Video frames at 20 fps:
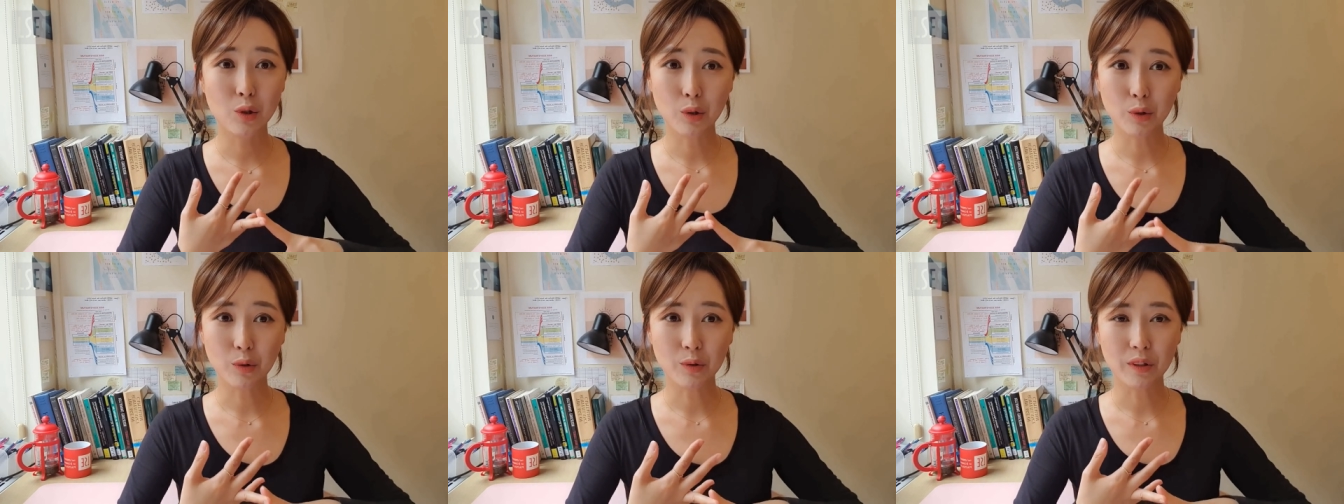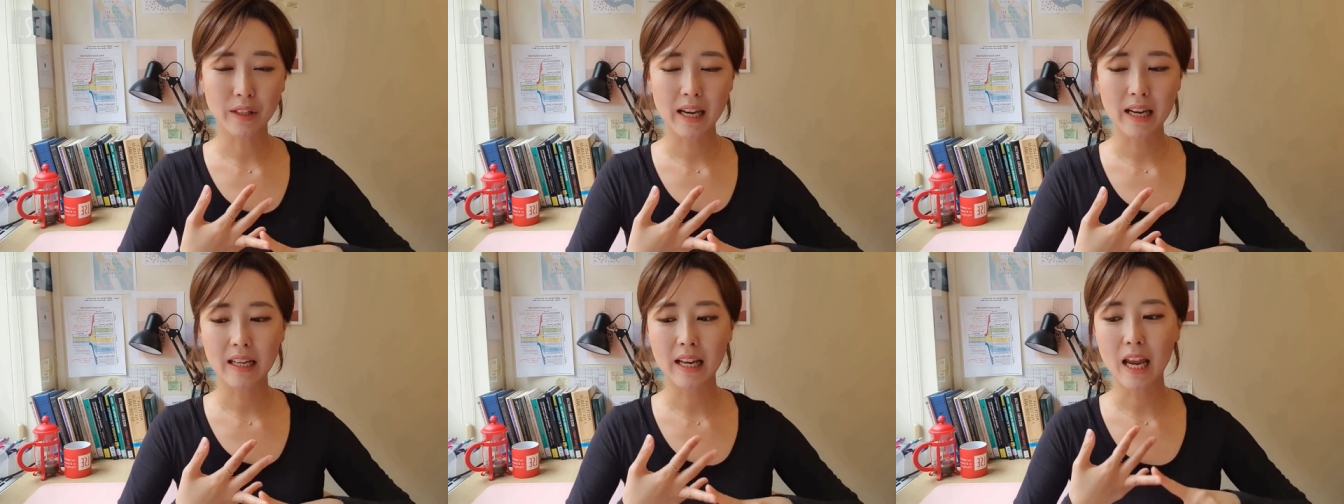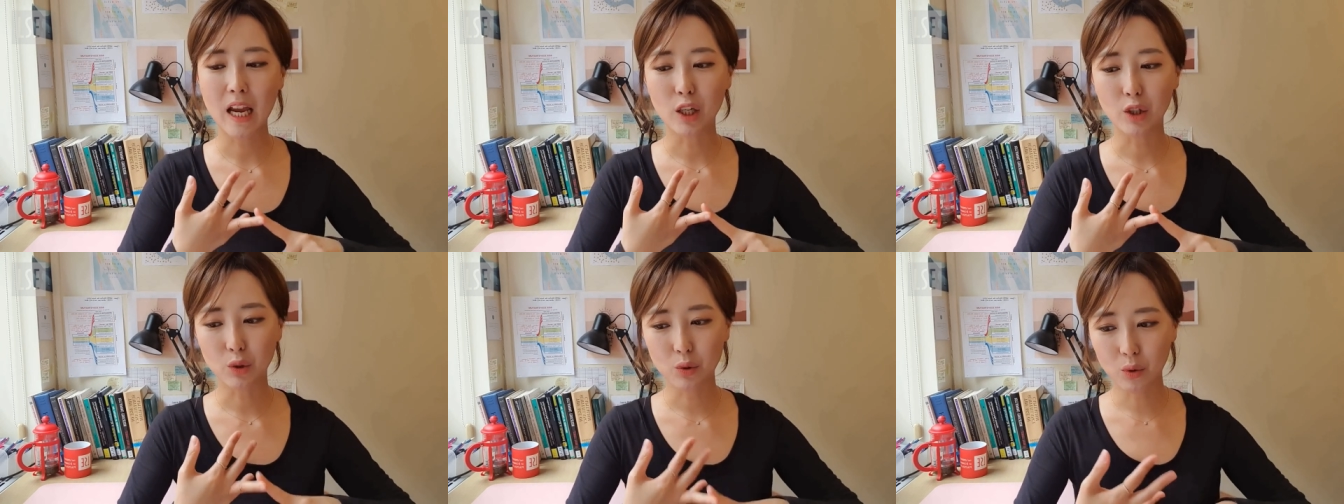create
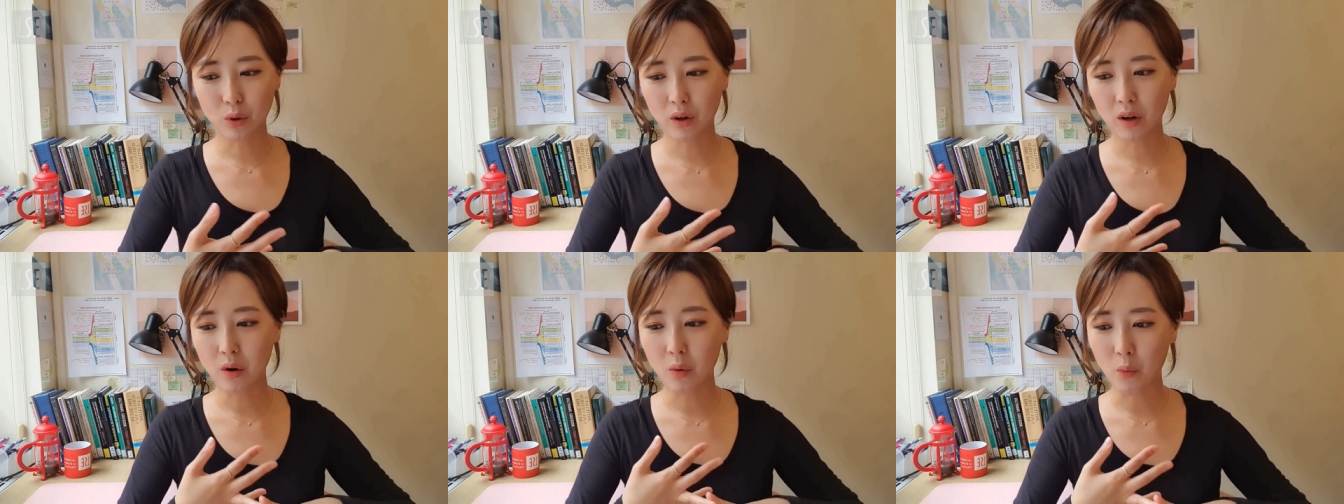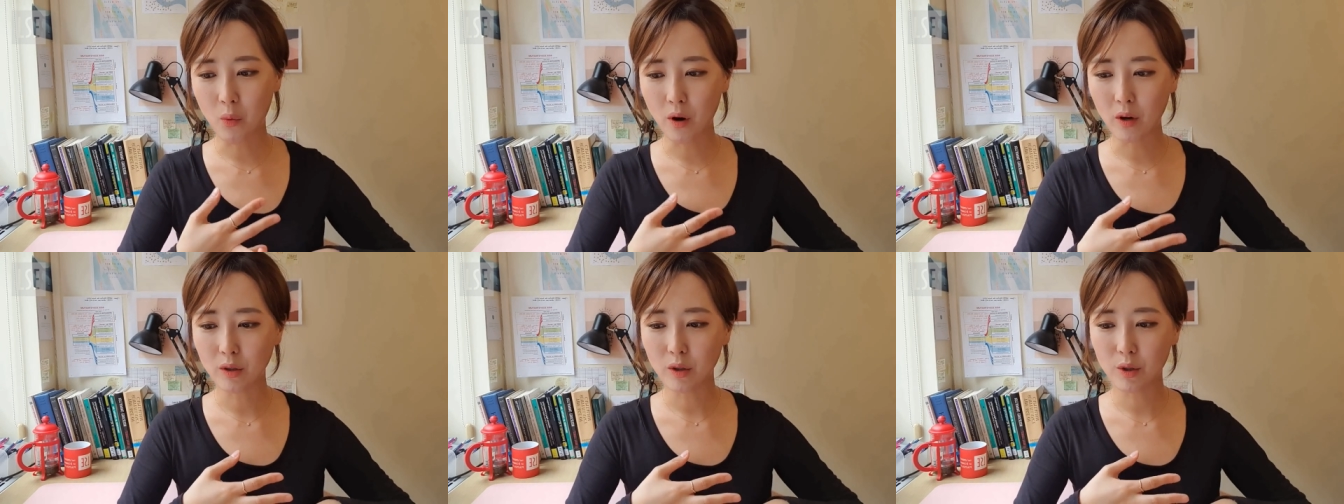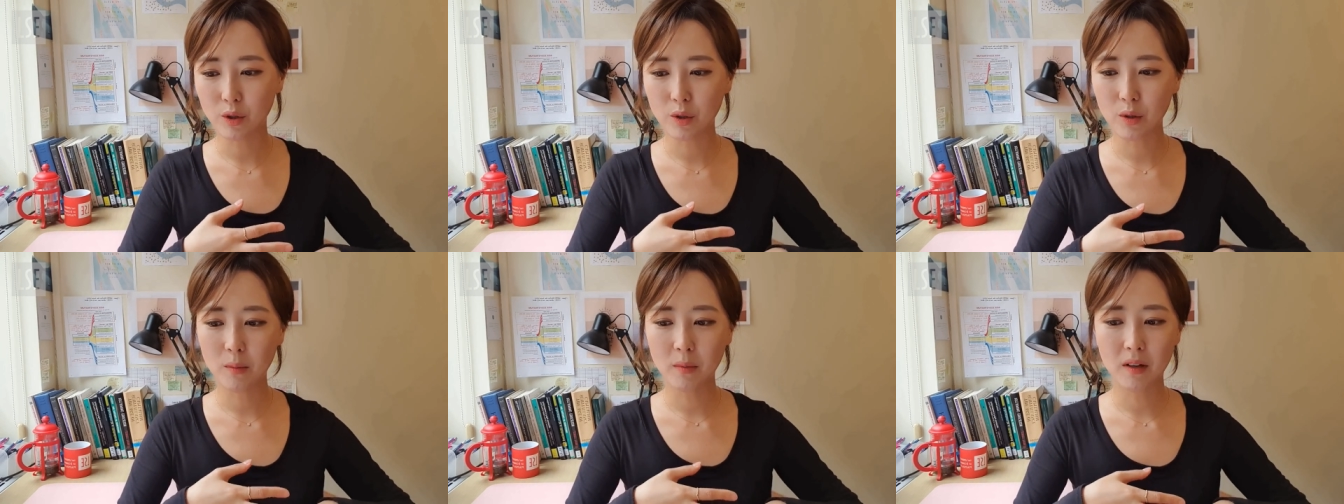a short one to
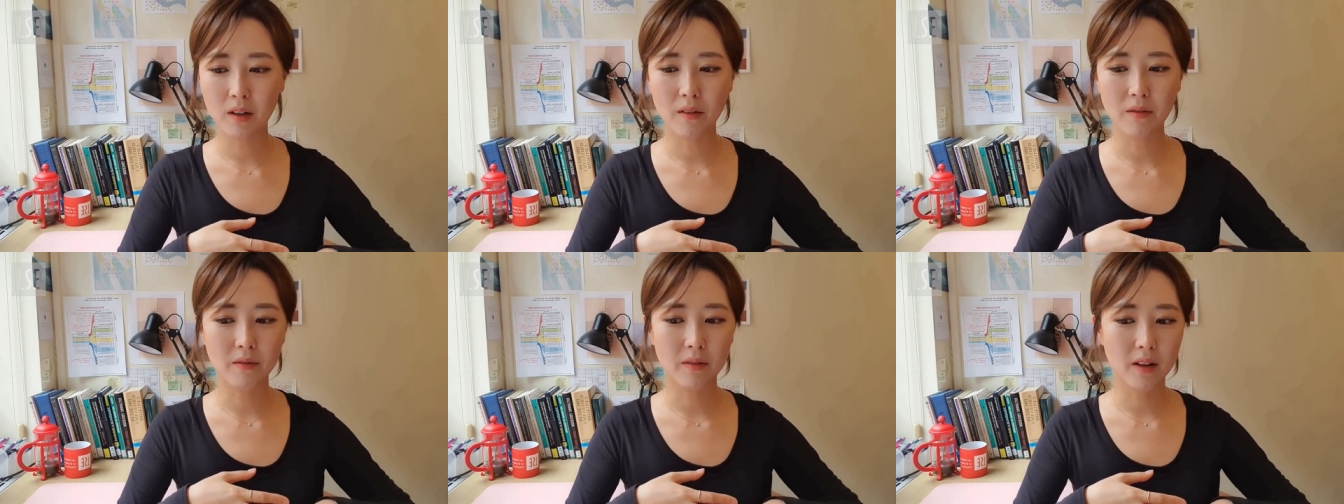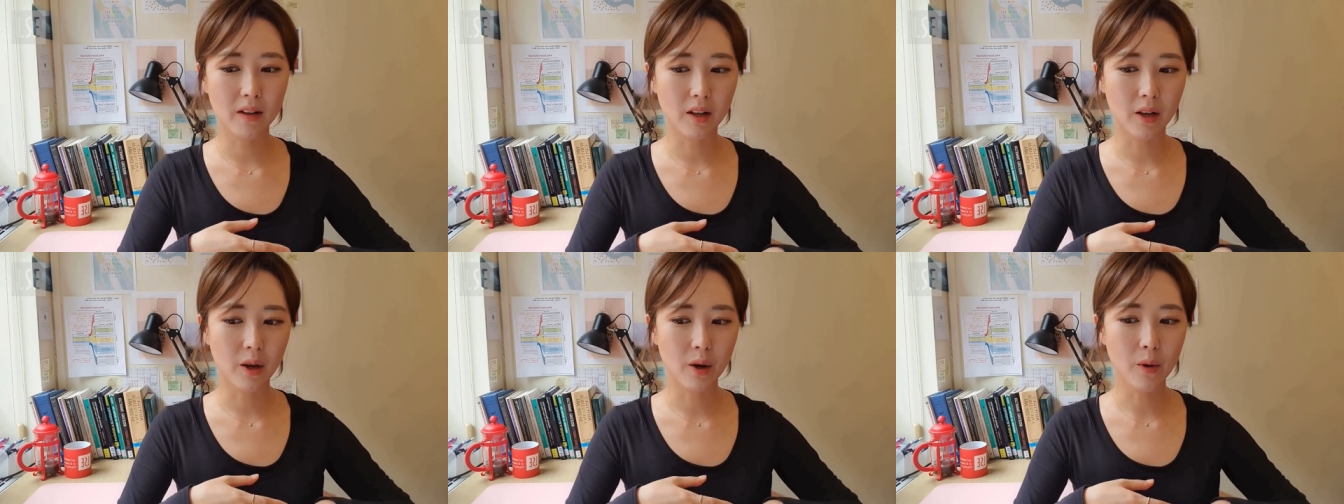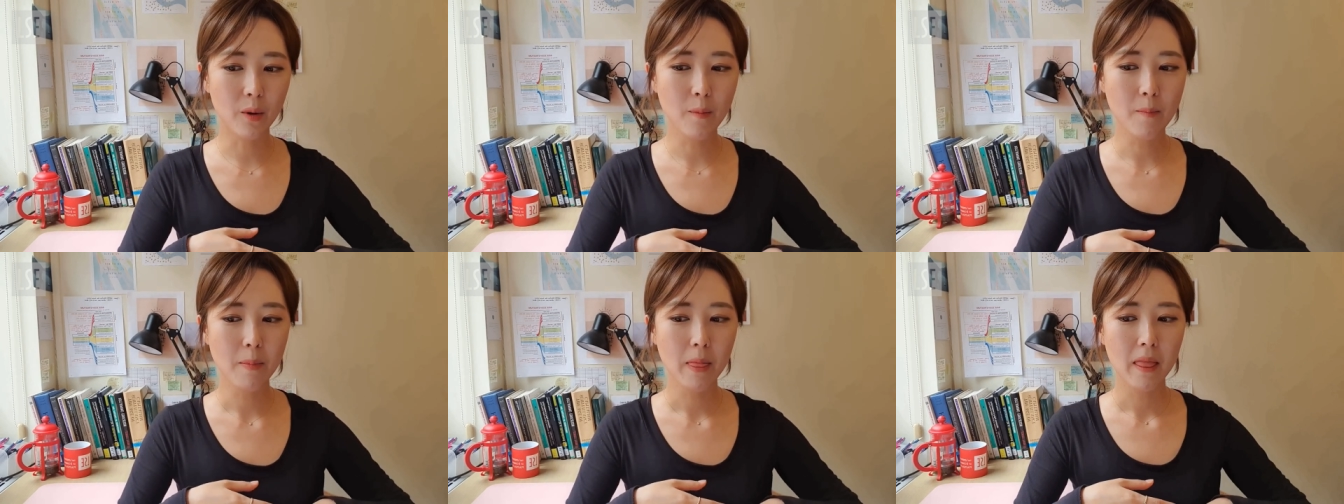two minute video,